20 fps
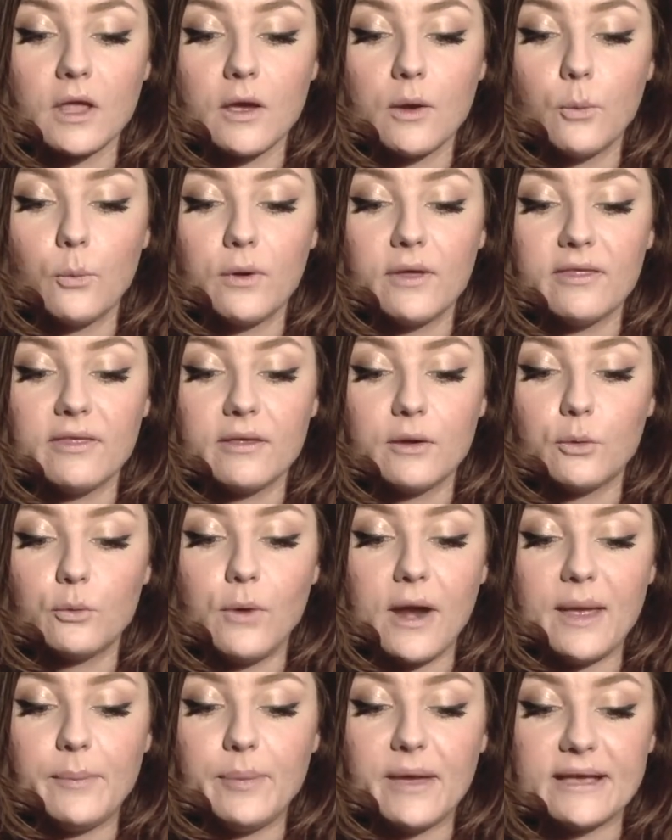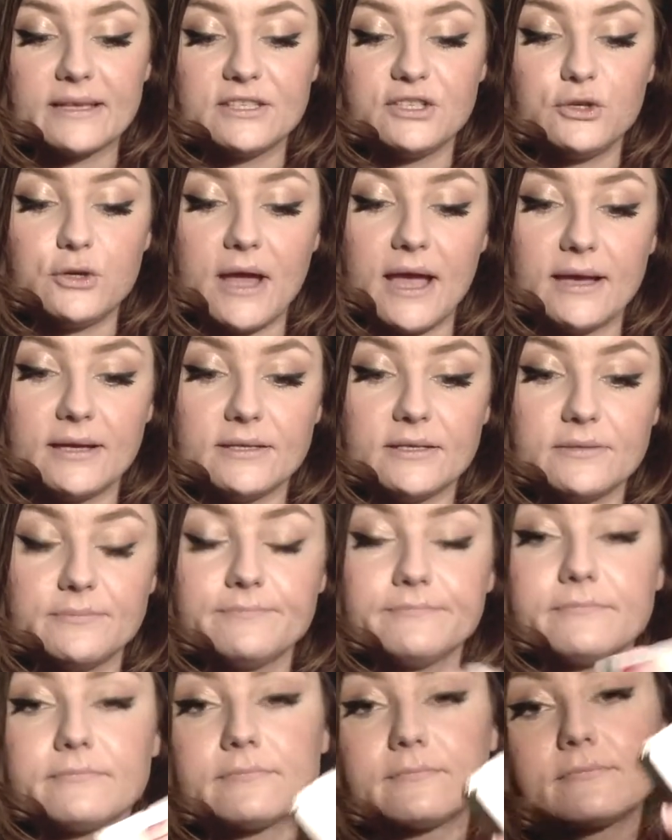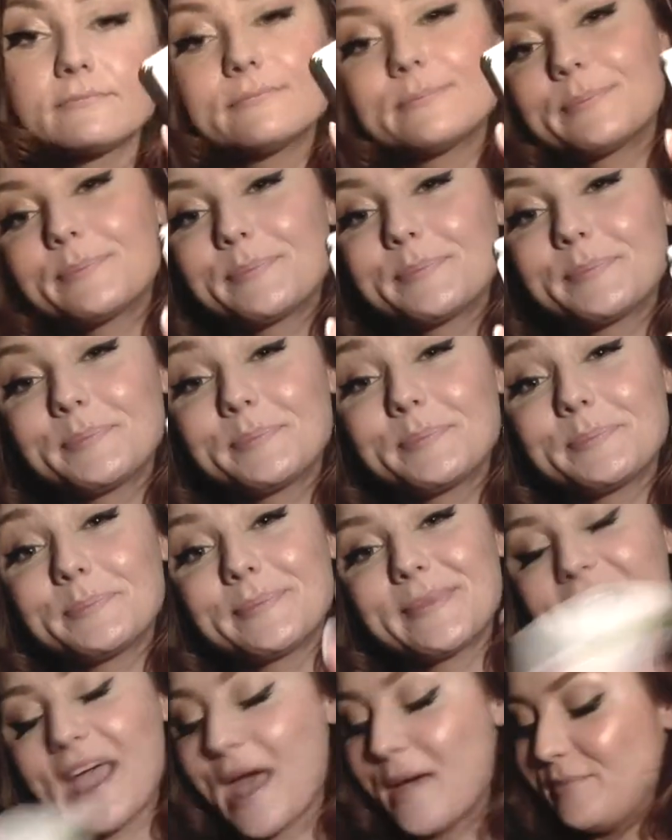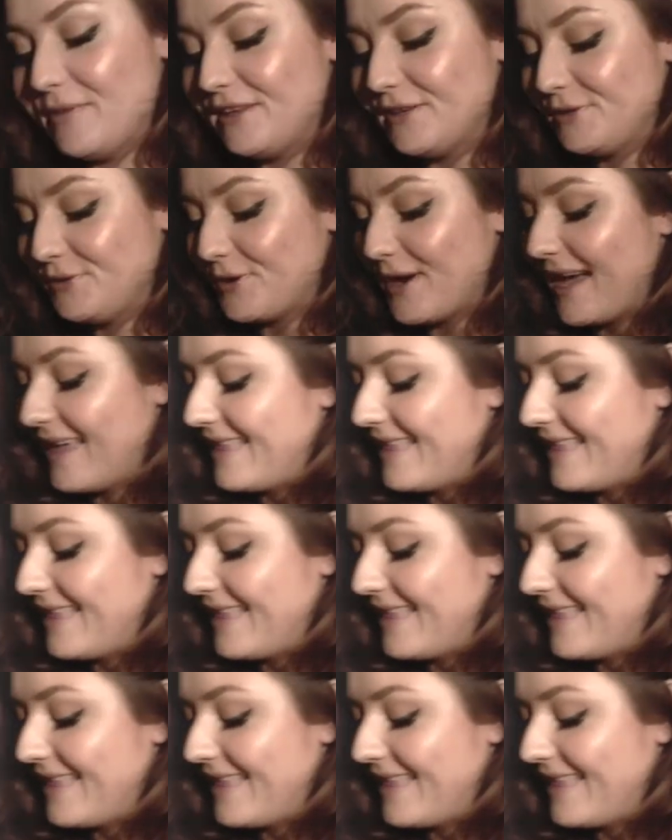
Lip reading: with grape extract. Happy to try